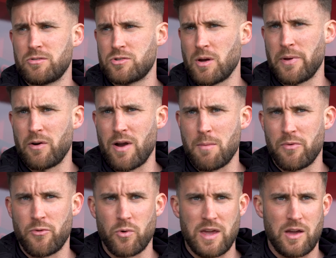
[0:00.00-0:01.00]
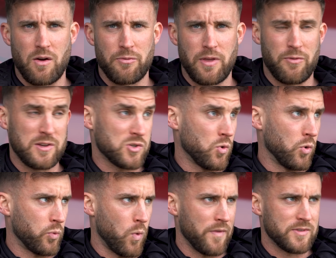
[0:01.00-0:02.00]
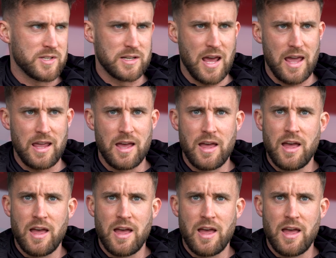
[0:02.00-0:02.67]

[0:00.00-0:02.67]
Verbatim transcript: jumping around before kickoff that if he scored one today,